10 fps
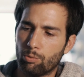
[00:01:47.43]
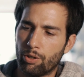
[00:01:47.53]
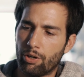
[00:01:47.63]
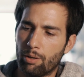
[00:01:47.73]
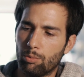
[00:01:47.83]

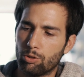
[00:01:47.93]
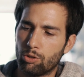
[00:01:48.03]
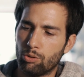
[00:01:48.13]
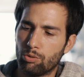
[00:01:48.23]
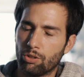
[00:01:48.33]
were able
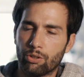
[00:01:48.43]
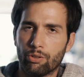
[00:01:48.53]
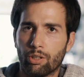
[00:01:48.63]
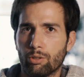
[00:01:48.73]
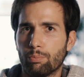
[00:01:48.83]
to
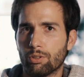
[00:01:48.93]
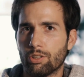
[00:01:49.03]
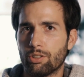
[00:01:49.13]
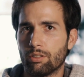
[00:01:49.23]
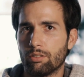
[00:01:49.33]
secure a good
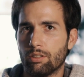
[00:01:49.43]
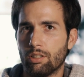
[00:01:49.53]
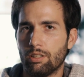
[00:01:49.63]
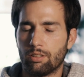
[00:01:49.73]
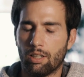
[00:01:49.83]
position
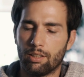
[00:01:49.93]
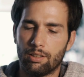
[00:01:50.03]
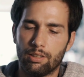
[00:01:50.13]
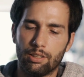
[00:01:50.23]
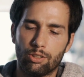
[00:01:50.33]
inside
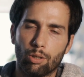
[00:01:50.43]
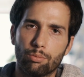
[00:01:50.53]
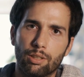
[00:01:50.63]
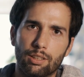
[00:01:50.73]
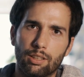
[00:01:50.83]
the
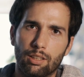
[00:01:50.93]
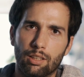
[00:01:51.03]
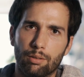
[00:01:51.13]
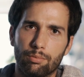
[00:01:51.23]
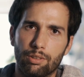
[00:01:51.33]
top 10
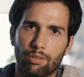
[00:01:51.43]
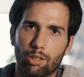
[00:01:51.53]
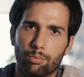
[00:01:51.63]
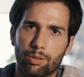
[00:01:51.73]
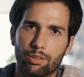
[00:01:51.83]
GitHub
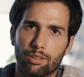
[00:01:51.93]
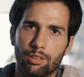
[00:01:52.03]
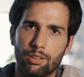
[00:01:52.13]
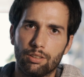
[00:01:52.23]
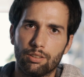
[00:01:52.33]
developers
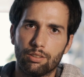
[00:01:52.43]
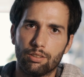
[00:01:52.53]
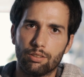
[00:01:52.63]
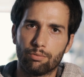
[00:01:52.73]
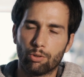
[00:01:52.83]

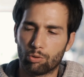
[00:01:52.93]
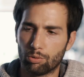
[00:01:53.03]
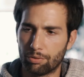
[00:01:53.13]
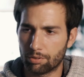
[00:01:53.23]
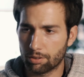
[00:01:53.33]
in for
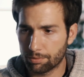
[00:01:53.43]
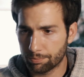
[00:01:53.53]
Swift.